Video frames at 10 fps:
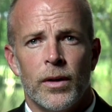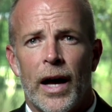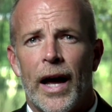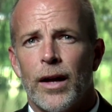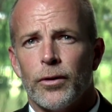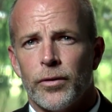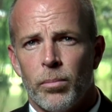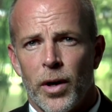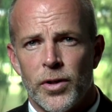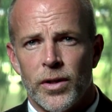I handled the
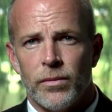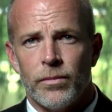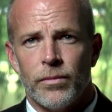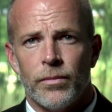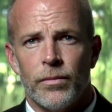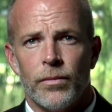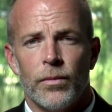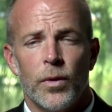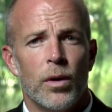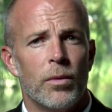budget,
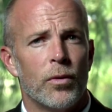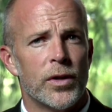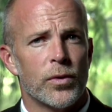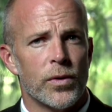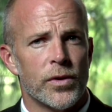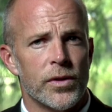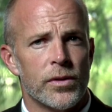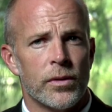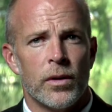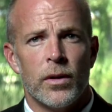the human
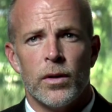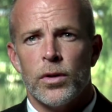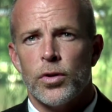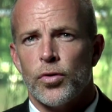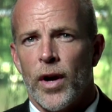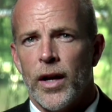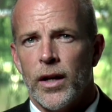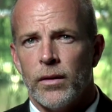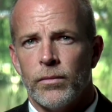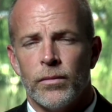resources, training,